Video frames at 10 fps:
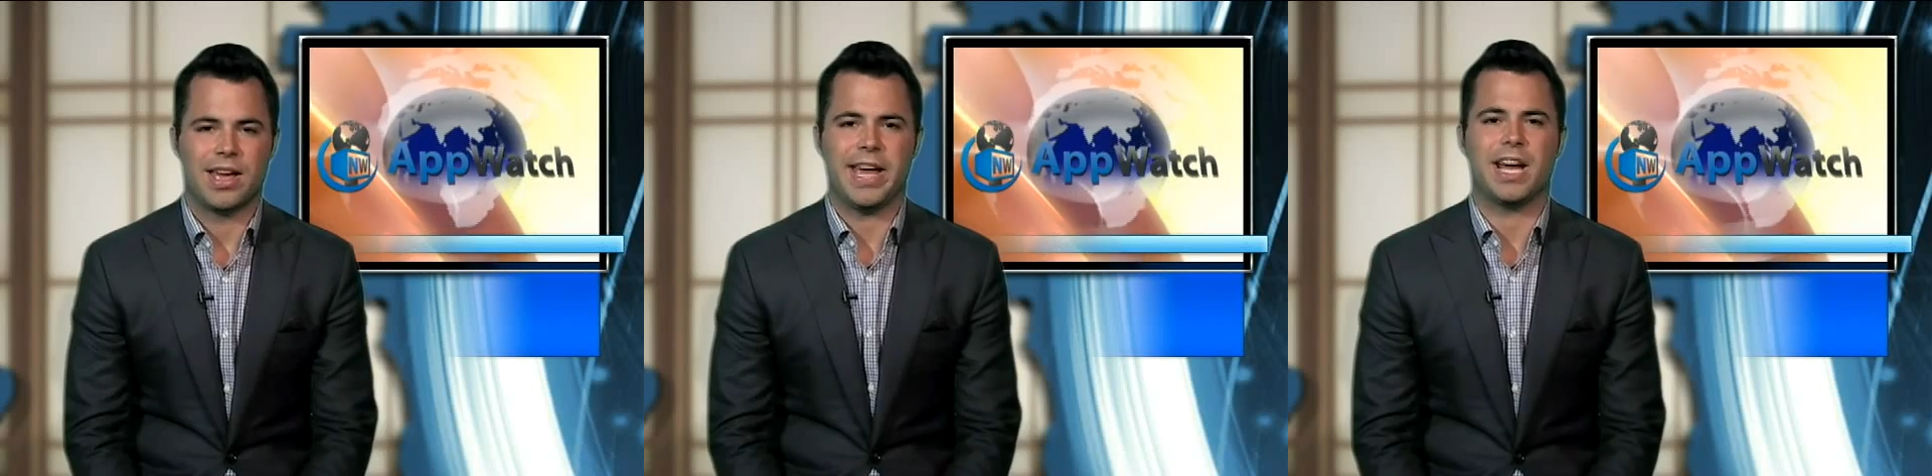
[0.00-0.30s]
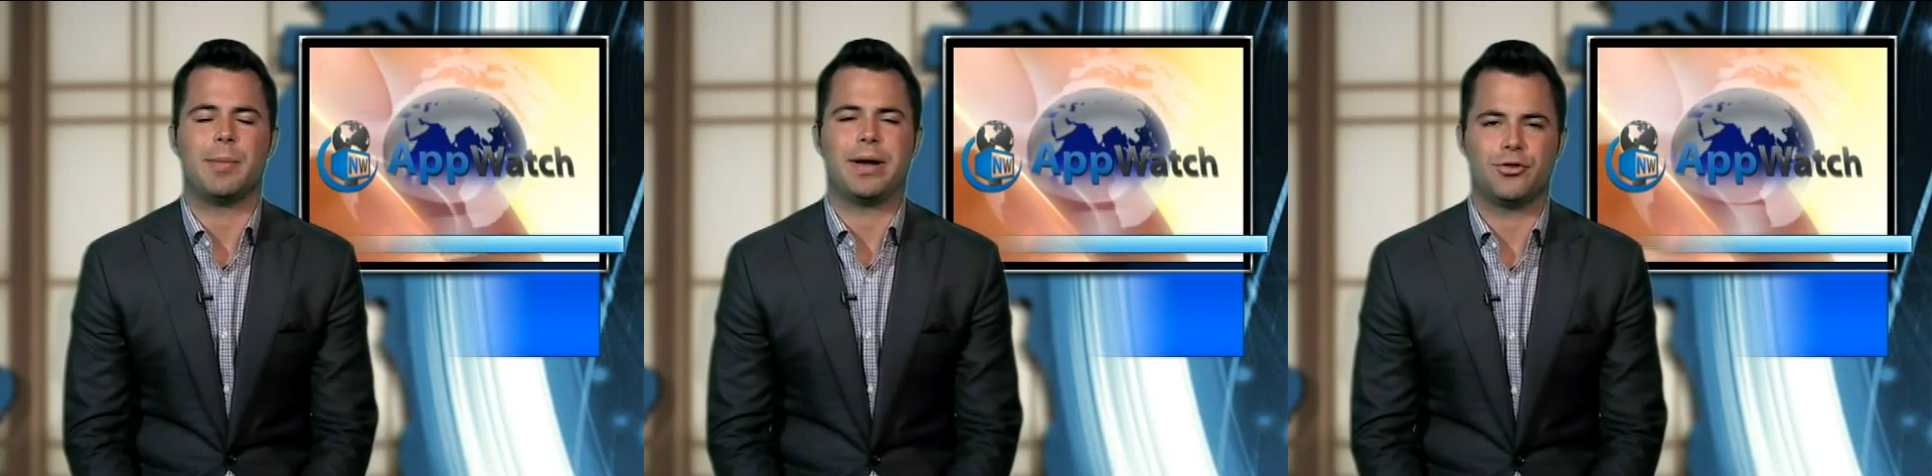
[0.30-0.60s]
Hey,
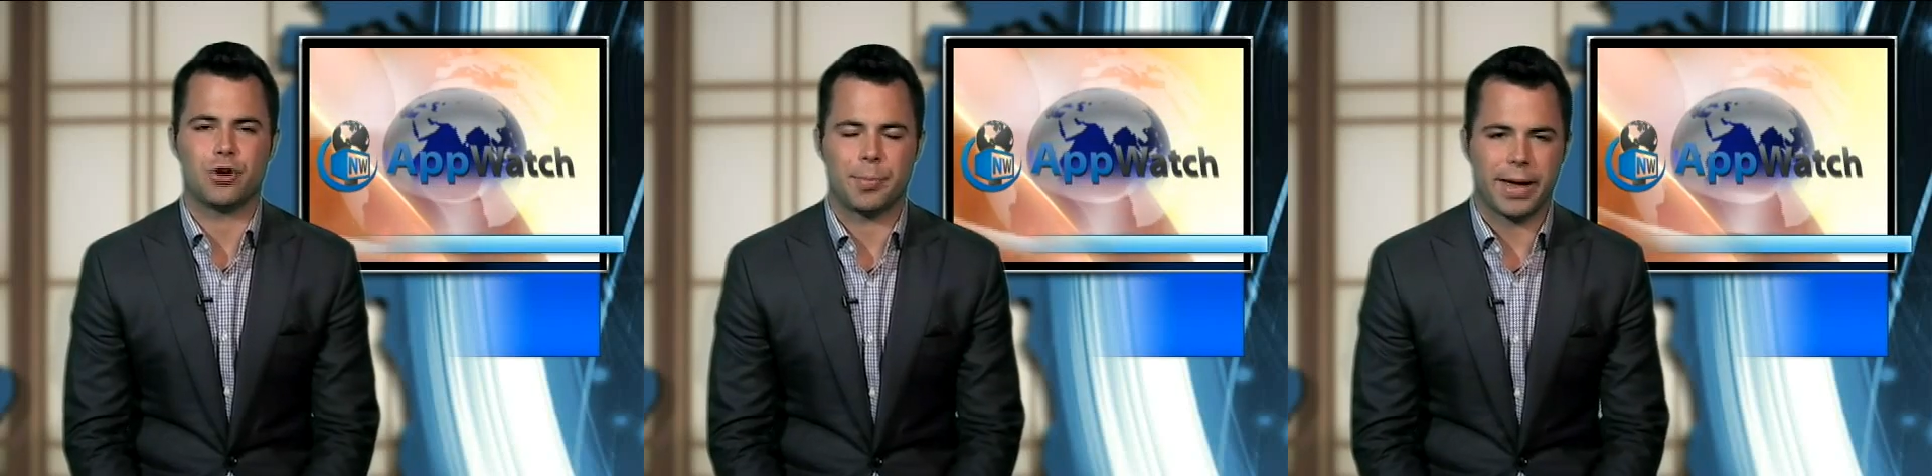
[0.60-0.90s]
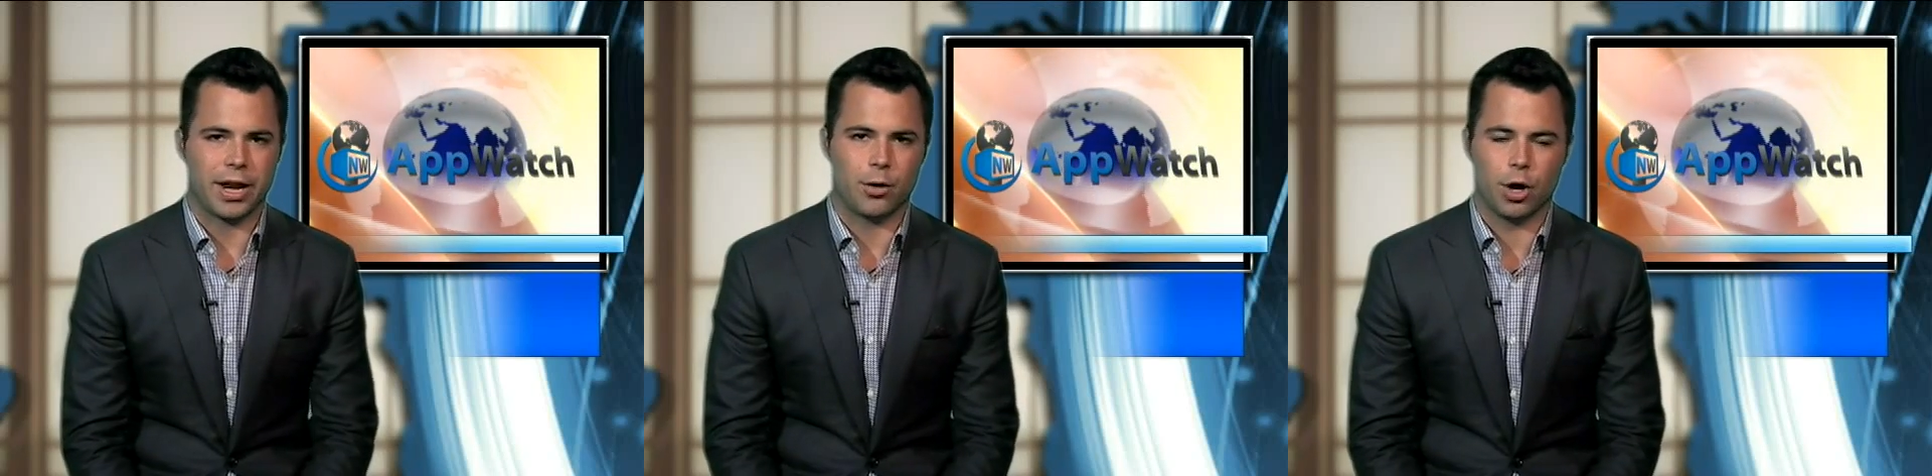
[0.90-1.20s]
I'm Andrew
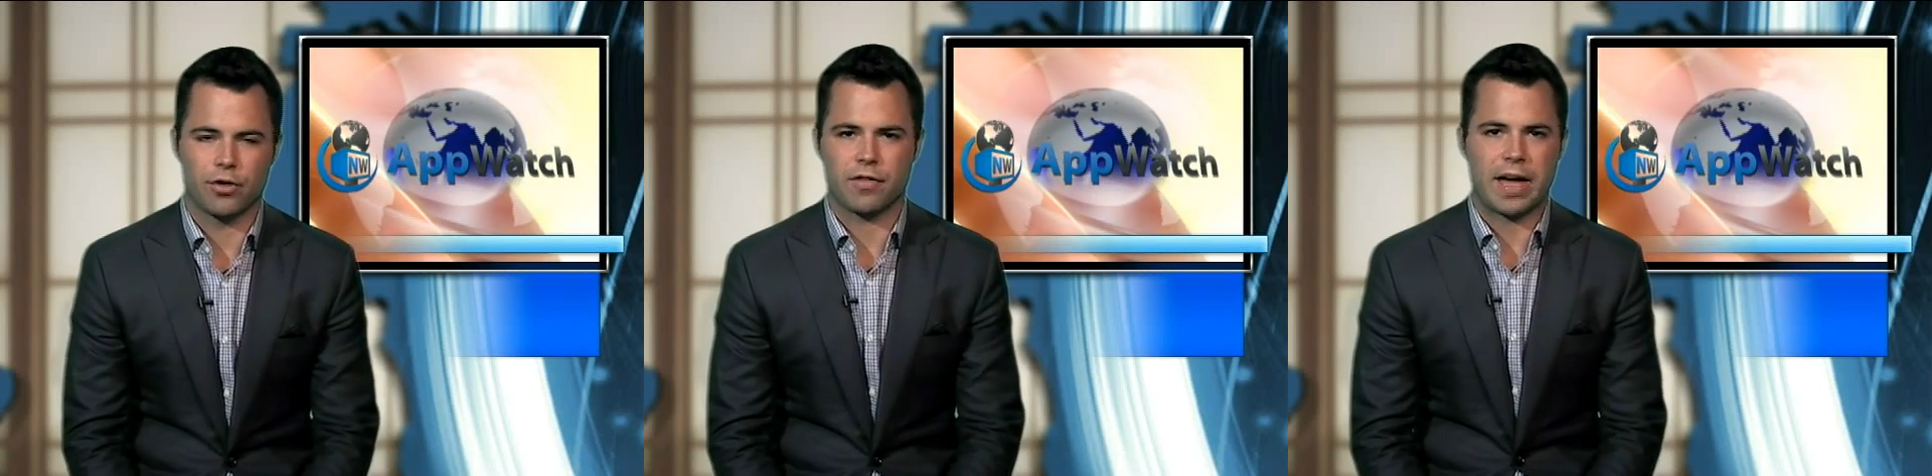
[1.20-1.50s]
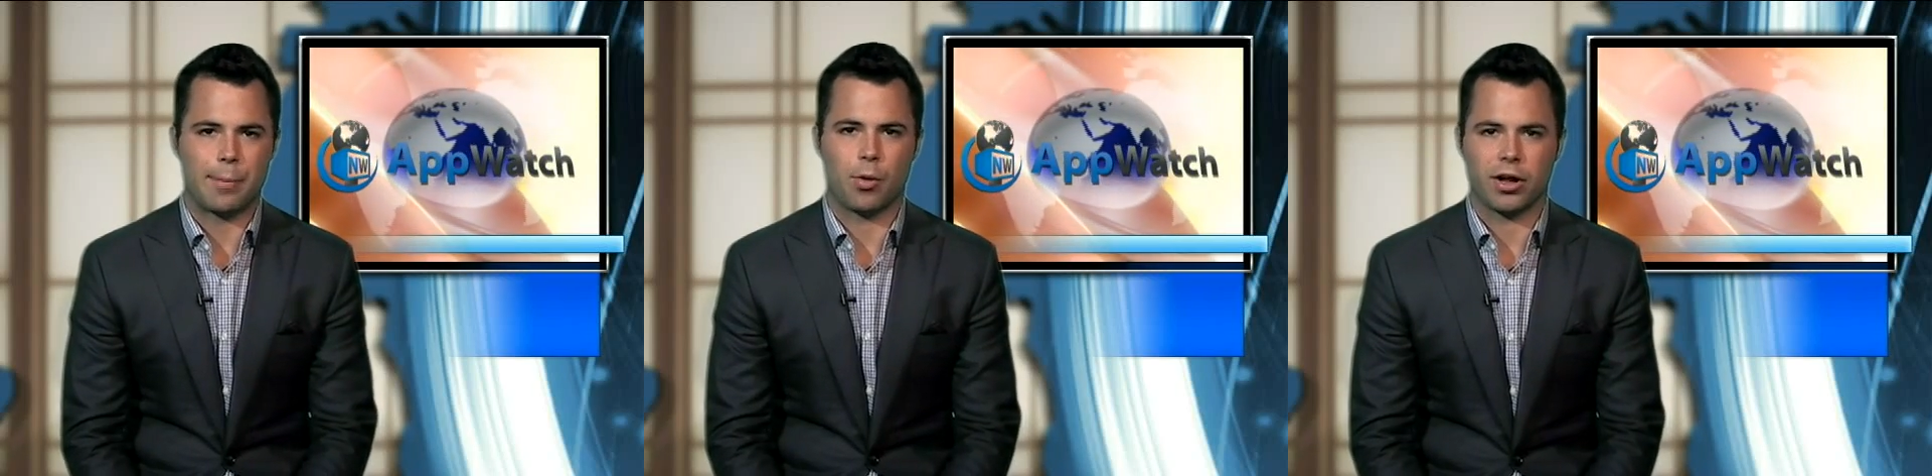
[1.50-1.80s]
Tropiano, host of
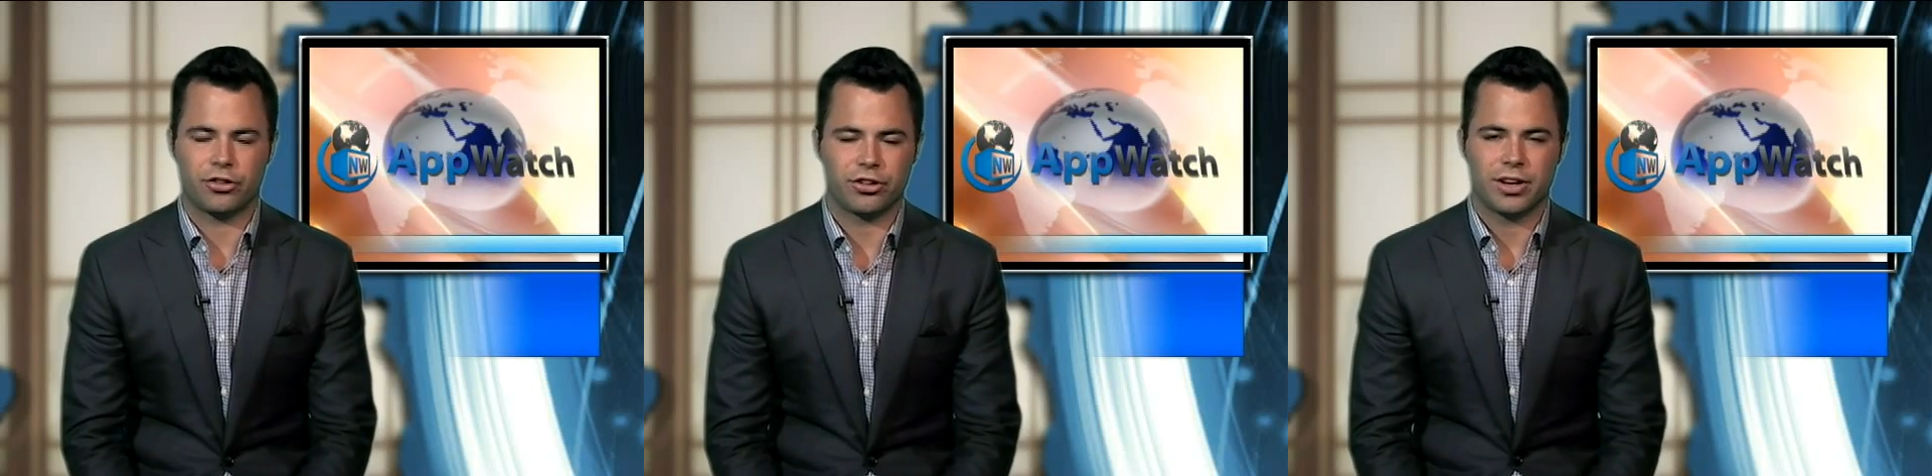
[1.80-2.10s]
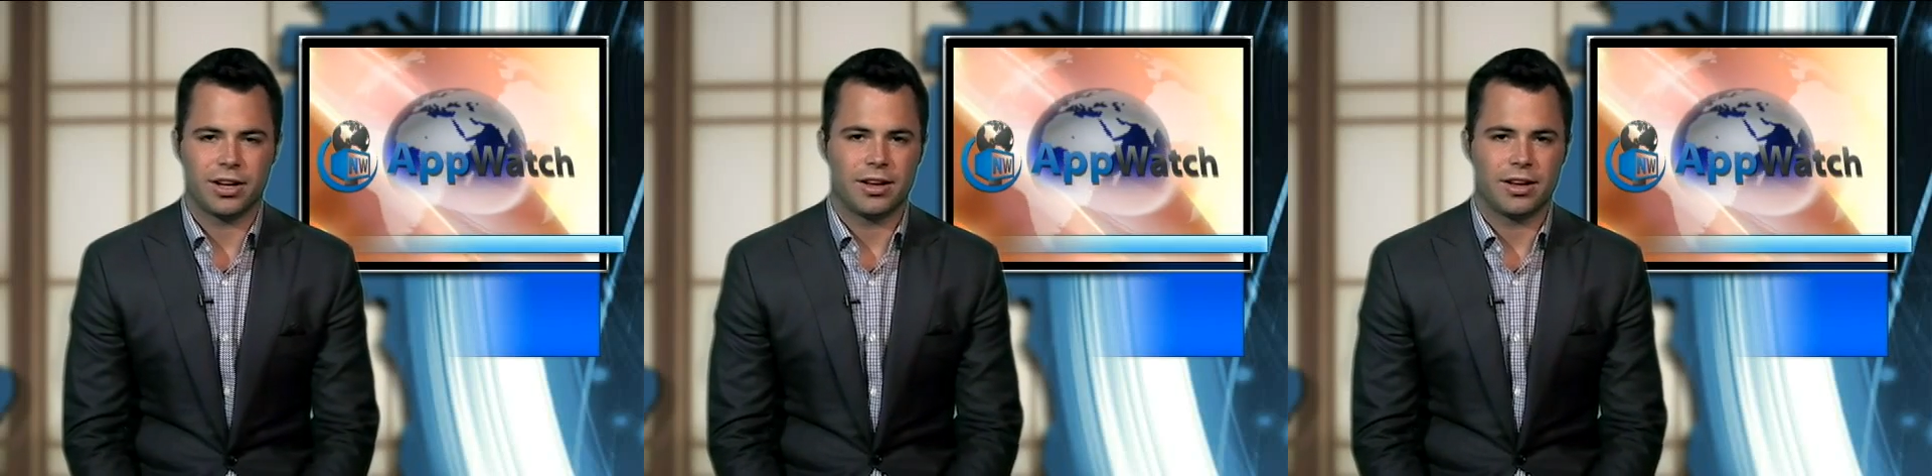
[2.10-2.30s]
App Watch.